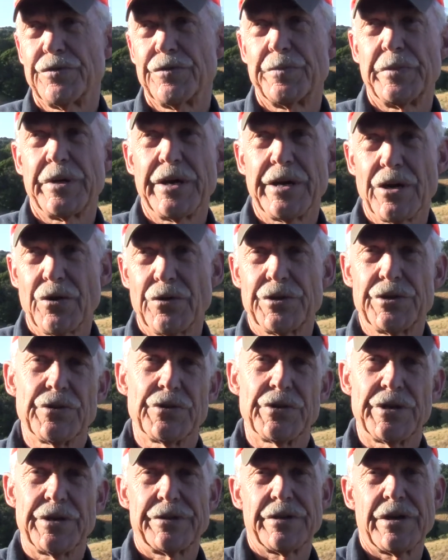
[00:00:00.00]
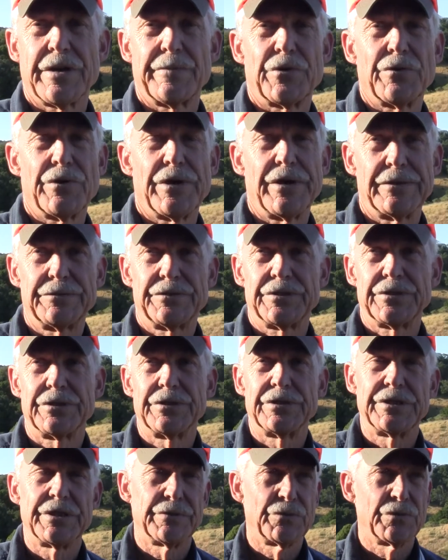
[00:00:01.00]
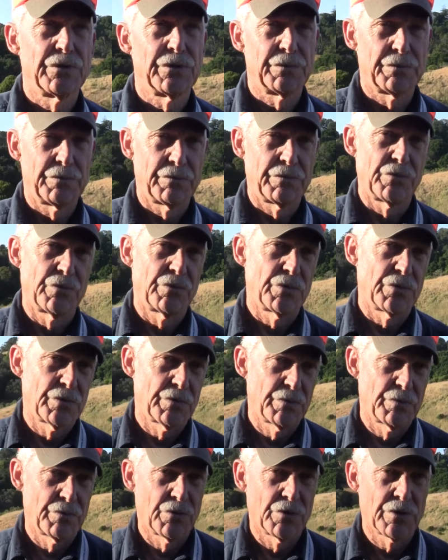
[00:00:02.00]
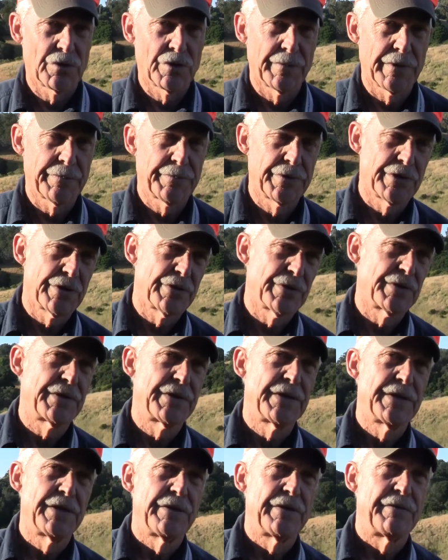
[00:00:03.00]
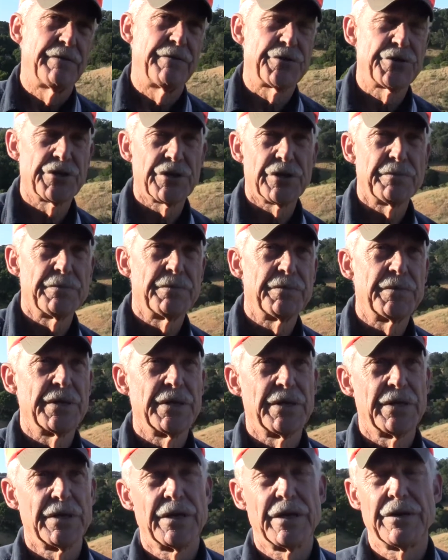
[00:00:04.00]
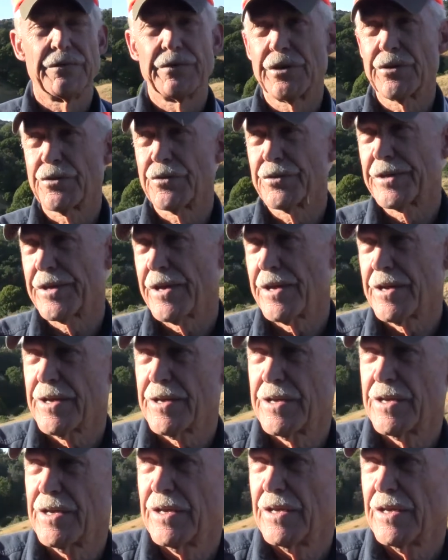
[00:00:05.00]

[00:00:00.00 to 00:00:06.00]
from now until that time arrives, and we'll come up here and visit him every other day,